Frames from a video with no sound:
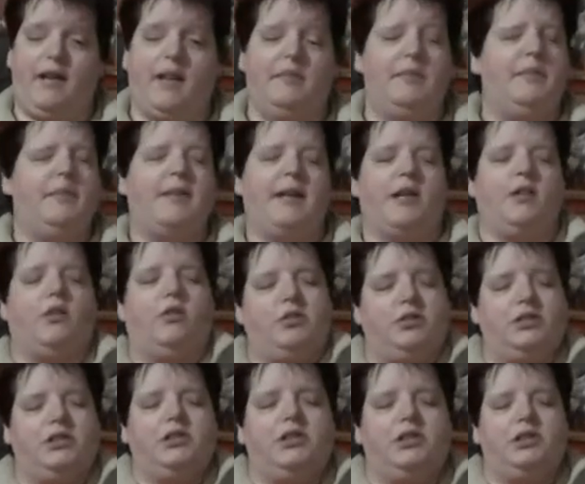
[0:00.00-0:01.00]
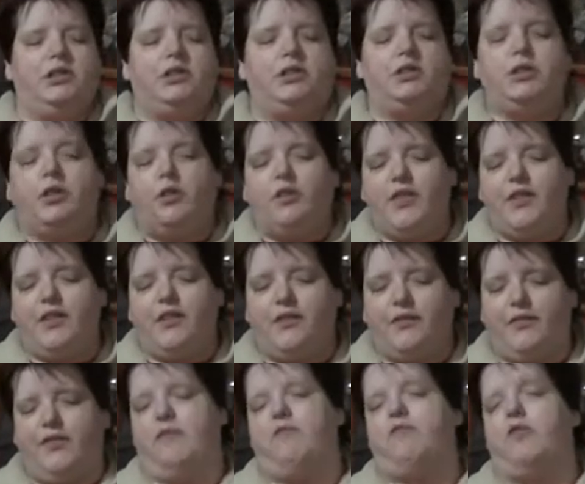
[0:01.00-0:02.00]
I mean, my God, the stories
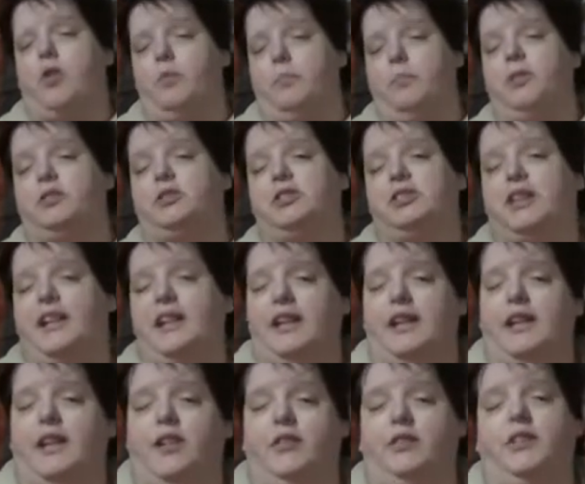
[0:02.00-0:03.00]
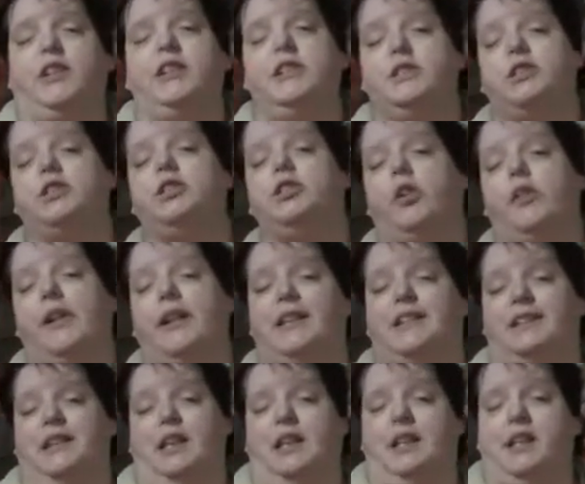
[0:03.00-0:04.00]
of robots taking over is not
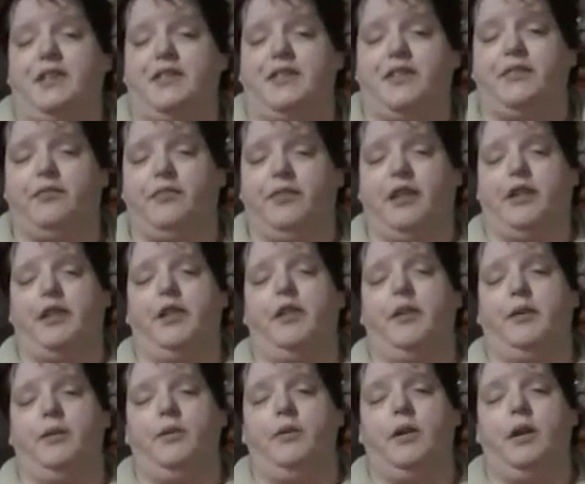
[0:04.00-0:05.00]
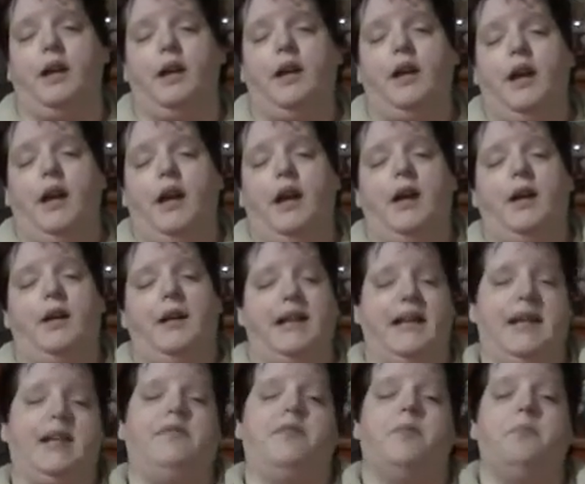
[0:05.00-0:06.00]
exactly something new.
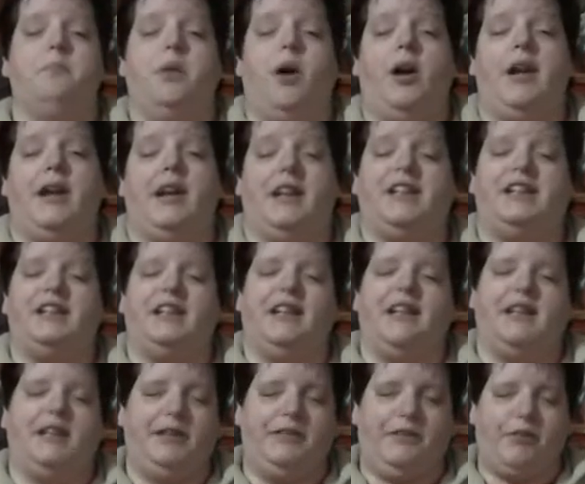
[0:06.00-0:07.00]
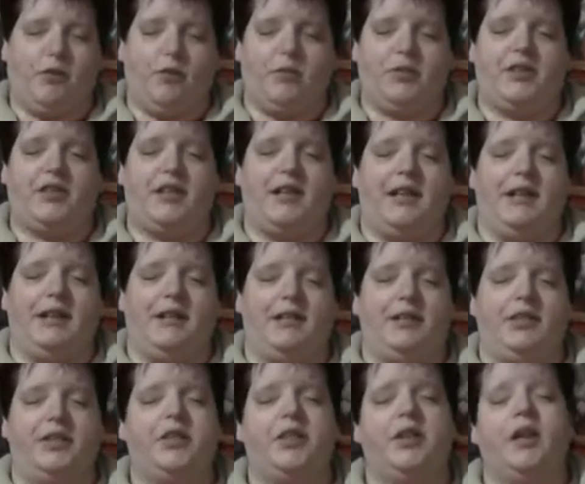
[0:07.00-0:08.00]
Even by 1984
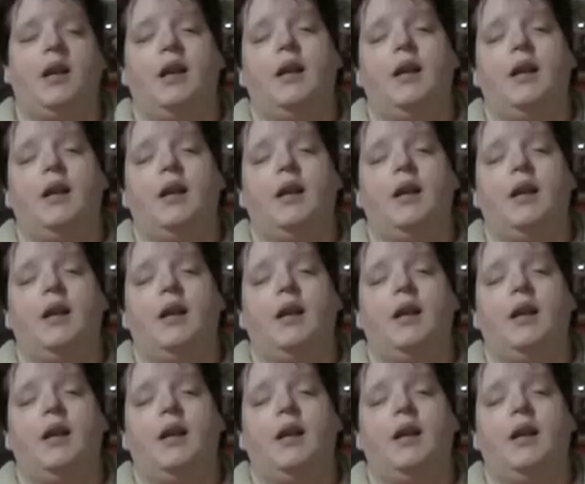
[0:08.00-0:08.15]
standards.